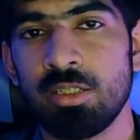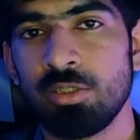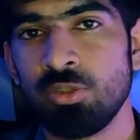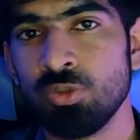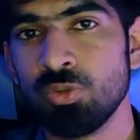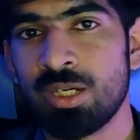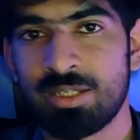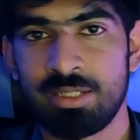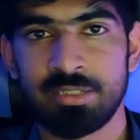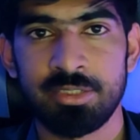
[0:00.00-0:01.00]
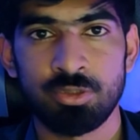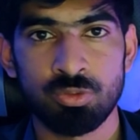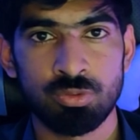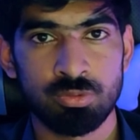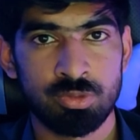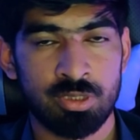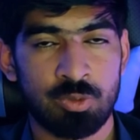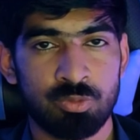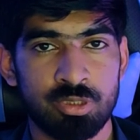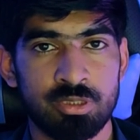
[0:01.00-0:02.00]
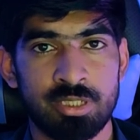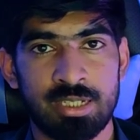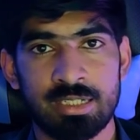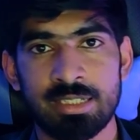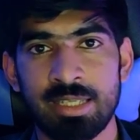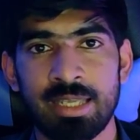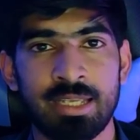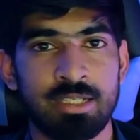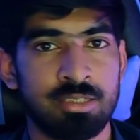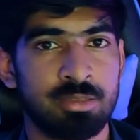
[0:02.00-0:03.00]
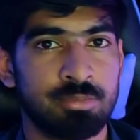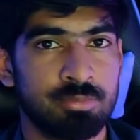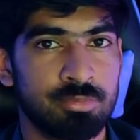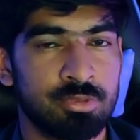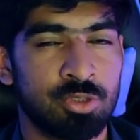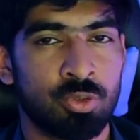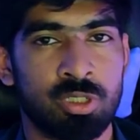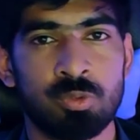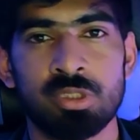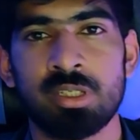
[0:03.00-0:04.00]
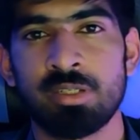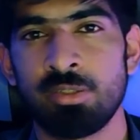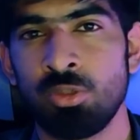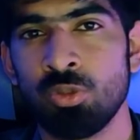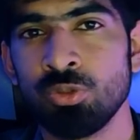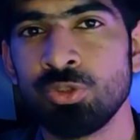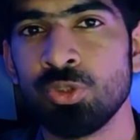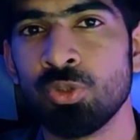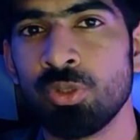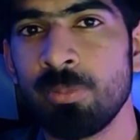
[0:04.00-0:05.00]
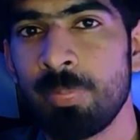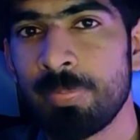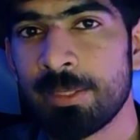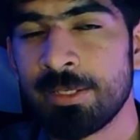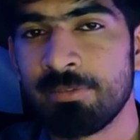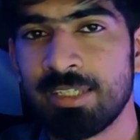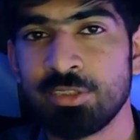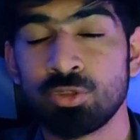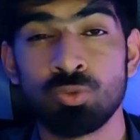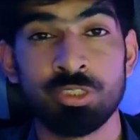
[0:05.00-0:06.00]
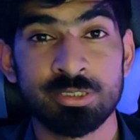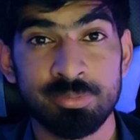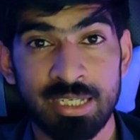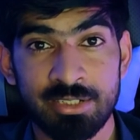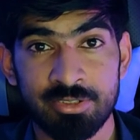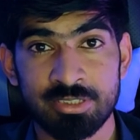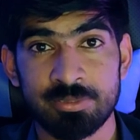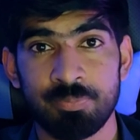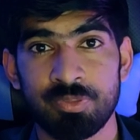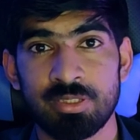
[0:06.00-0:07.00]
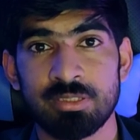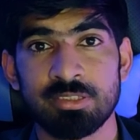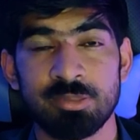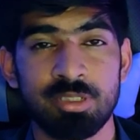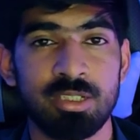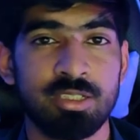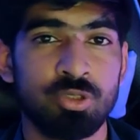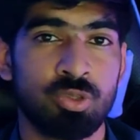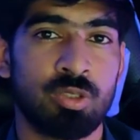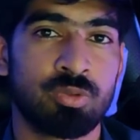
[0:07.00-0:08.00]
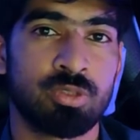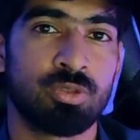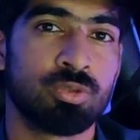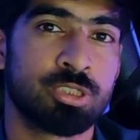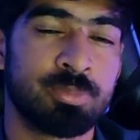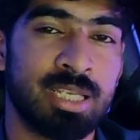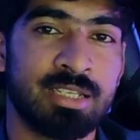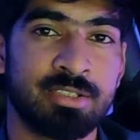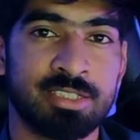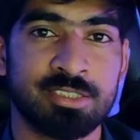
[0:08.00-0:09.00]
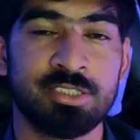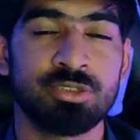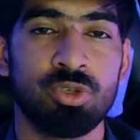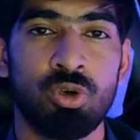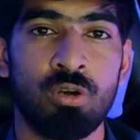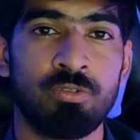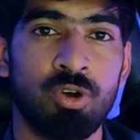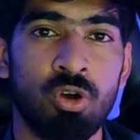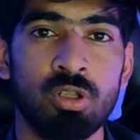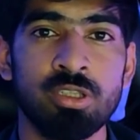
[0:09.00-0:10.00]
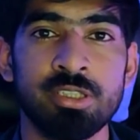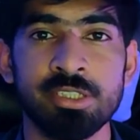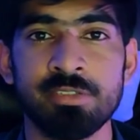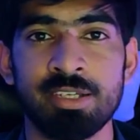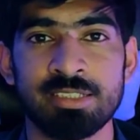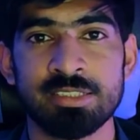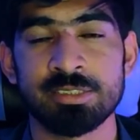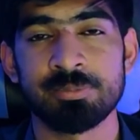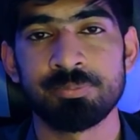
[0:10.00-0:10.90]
you are connected to the router directly and your router knows your device through its MAC address. Similarly, your router knows the MAC addresses of all the devices.